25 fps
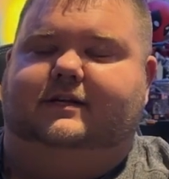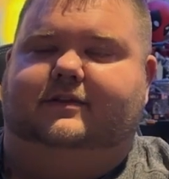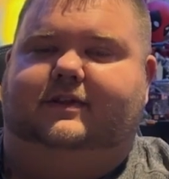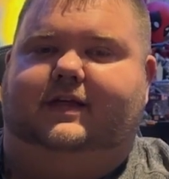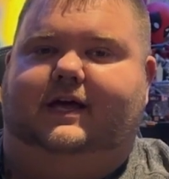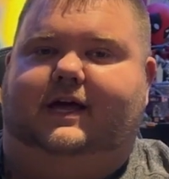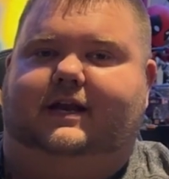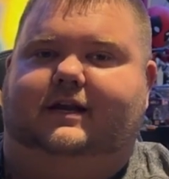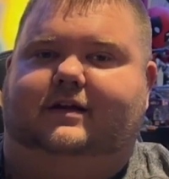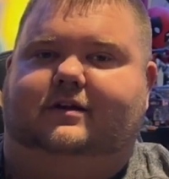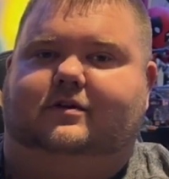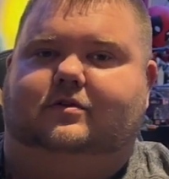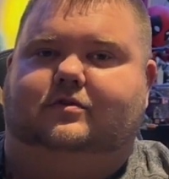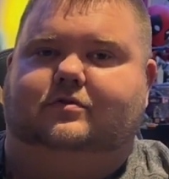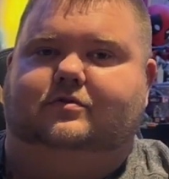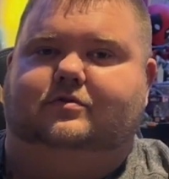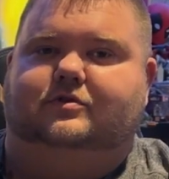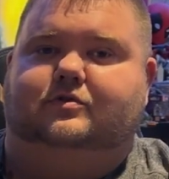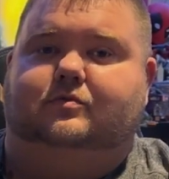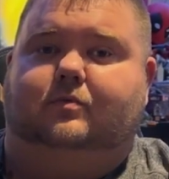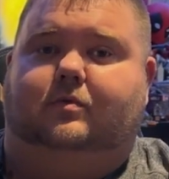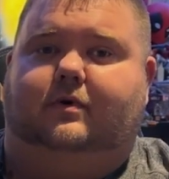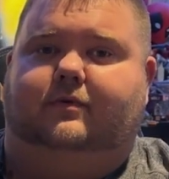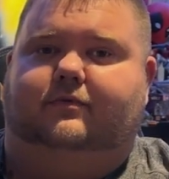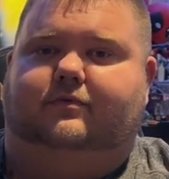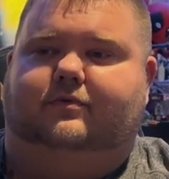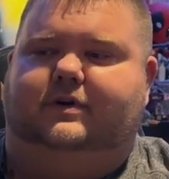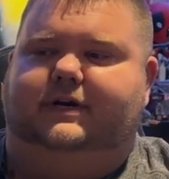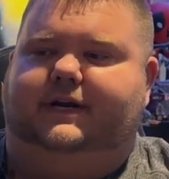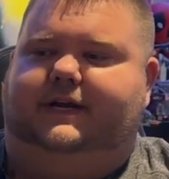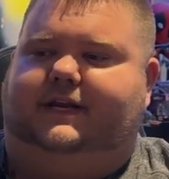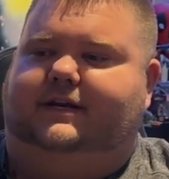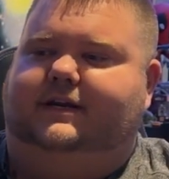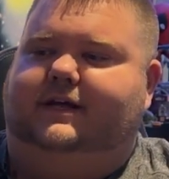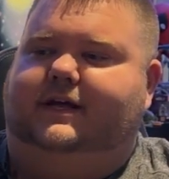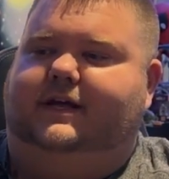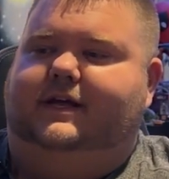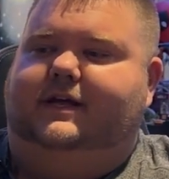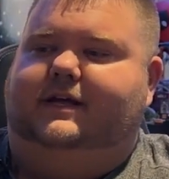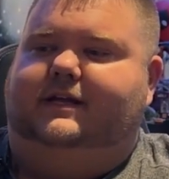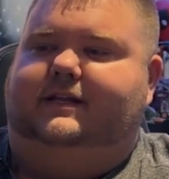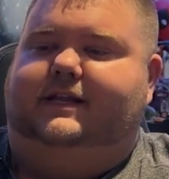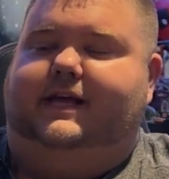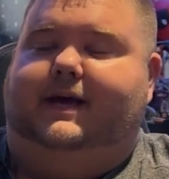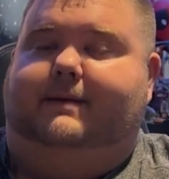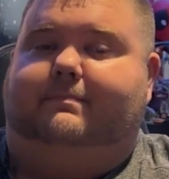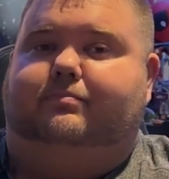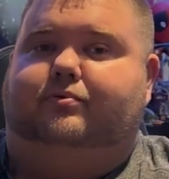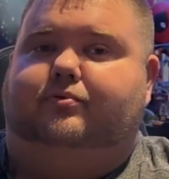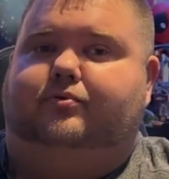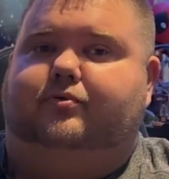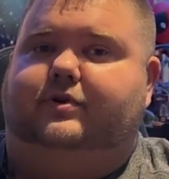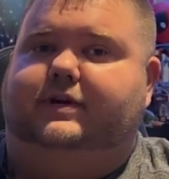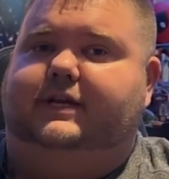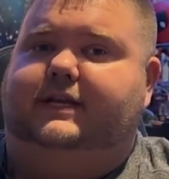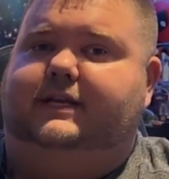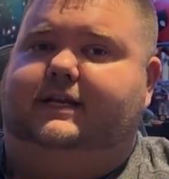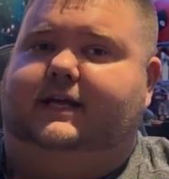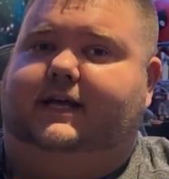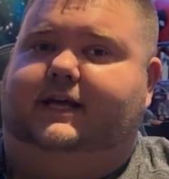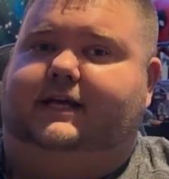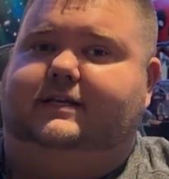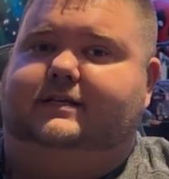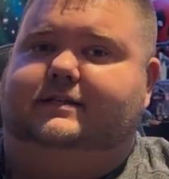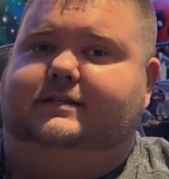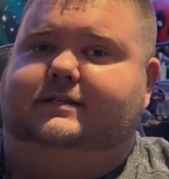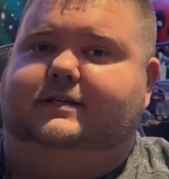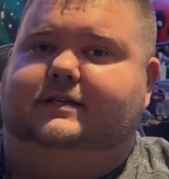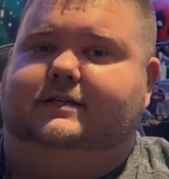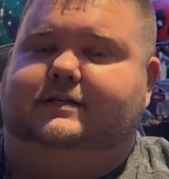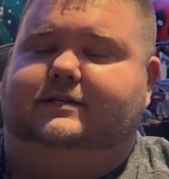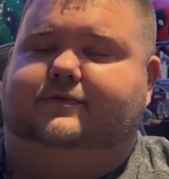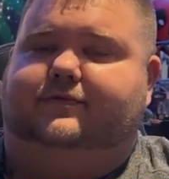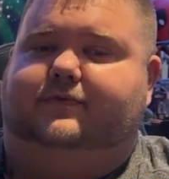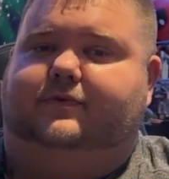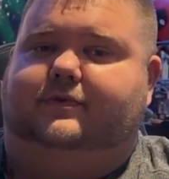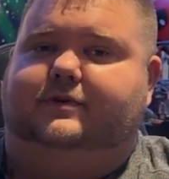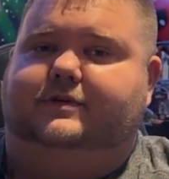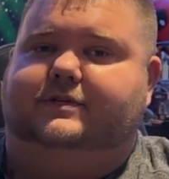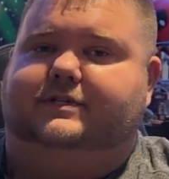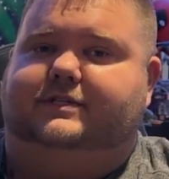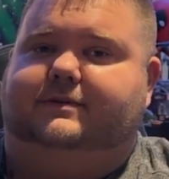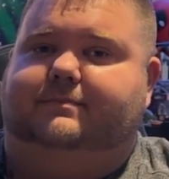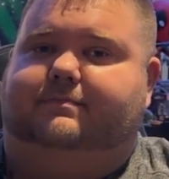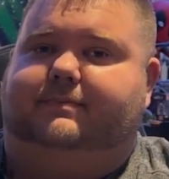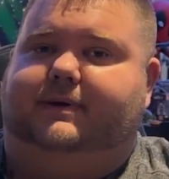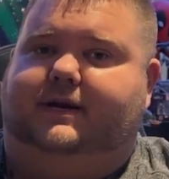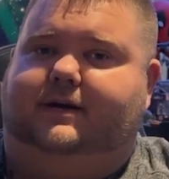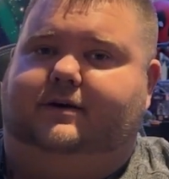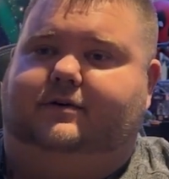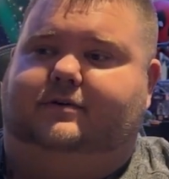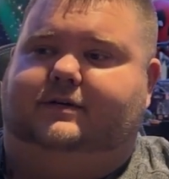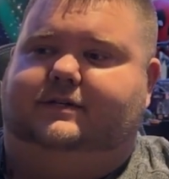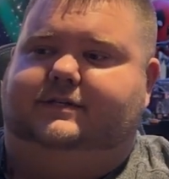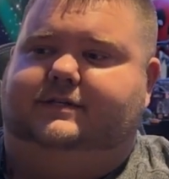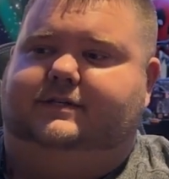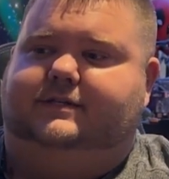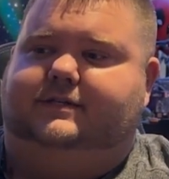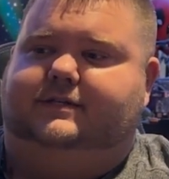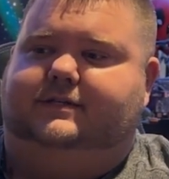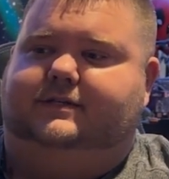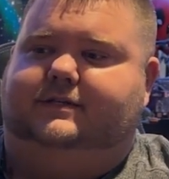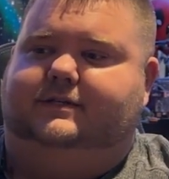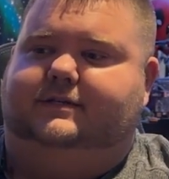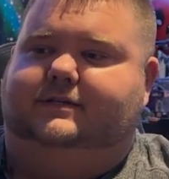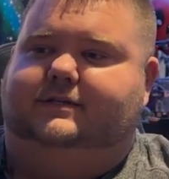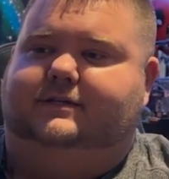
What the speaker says: that includes Wolverine that predates his first appearance